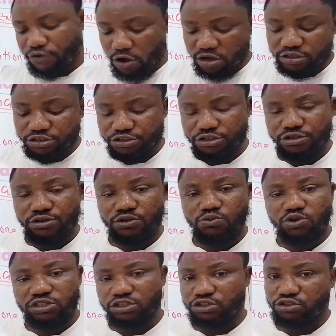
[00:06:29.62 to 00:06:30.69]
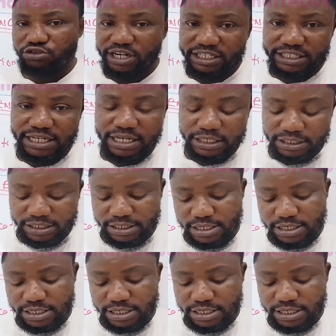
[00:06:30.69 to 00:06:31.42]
understood what a stress is.